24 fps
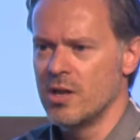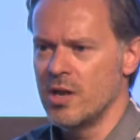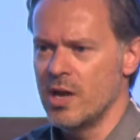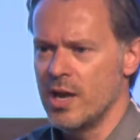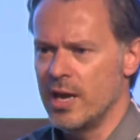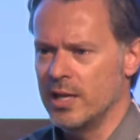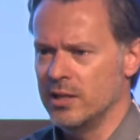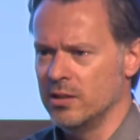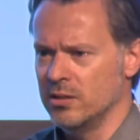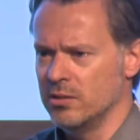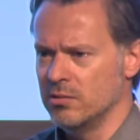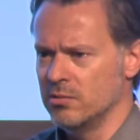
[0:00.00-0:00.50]

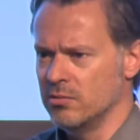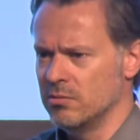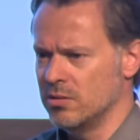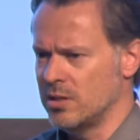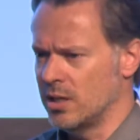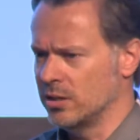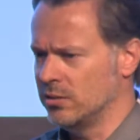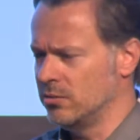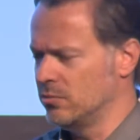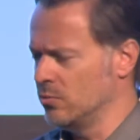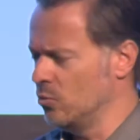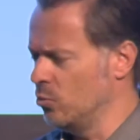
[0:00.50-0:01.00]
and
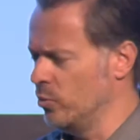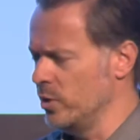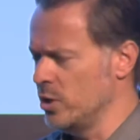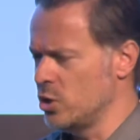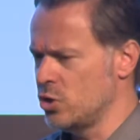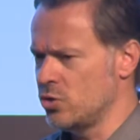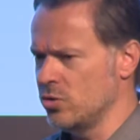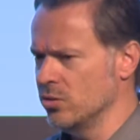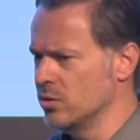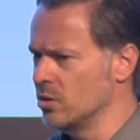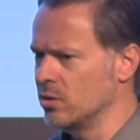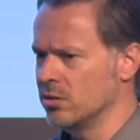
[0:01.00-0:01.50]
that we
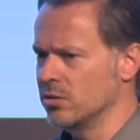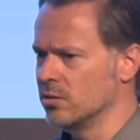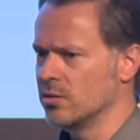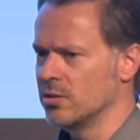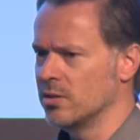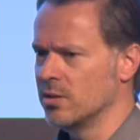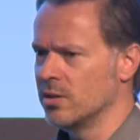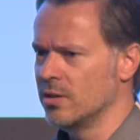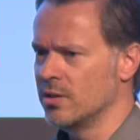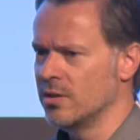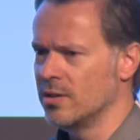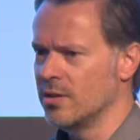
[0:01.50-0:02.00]
shouldn't
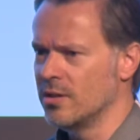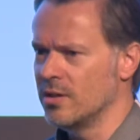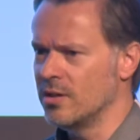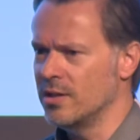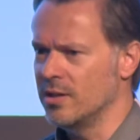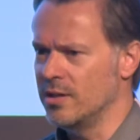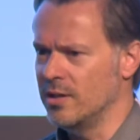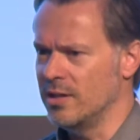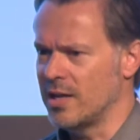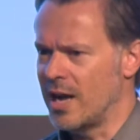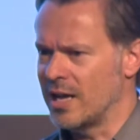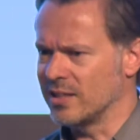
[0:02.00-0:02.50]

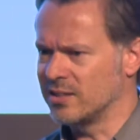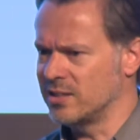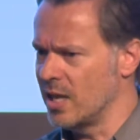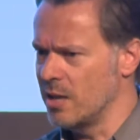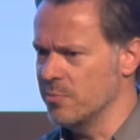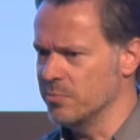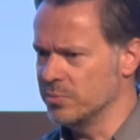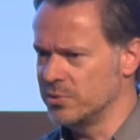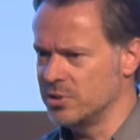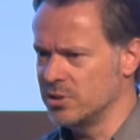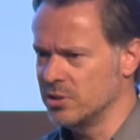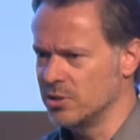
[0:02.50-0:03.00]

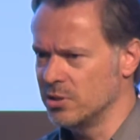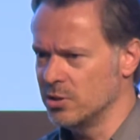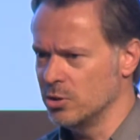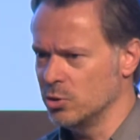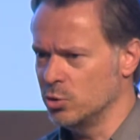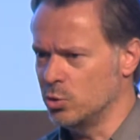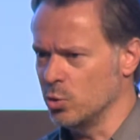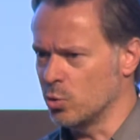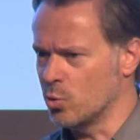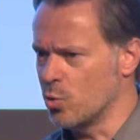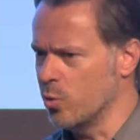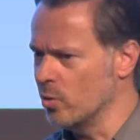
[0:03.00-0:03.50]
attempt
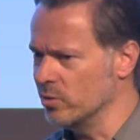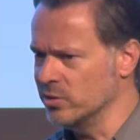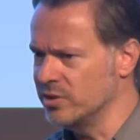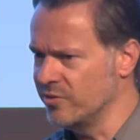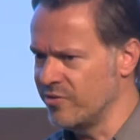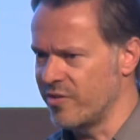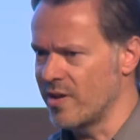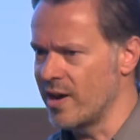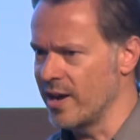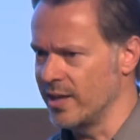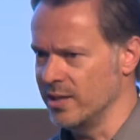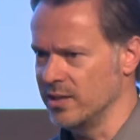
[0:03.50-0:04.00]
to
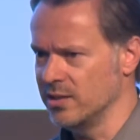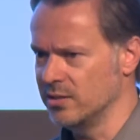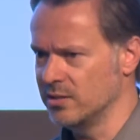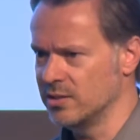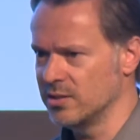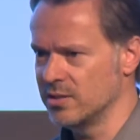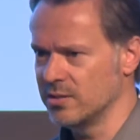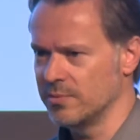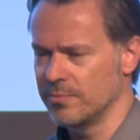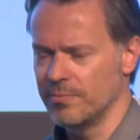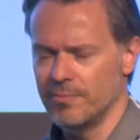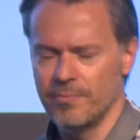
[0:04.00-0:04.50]
quantify it.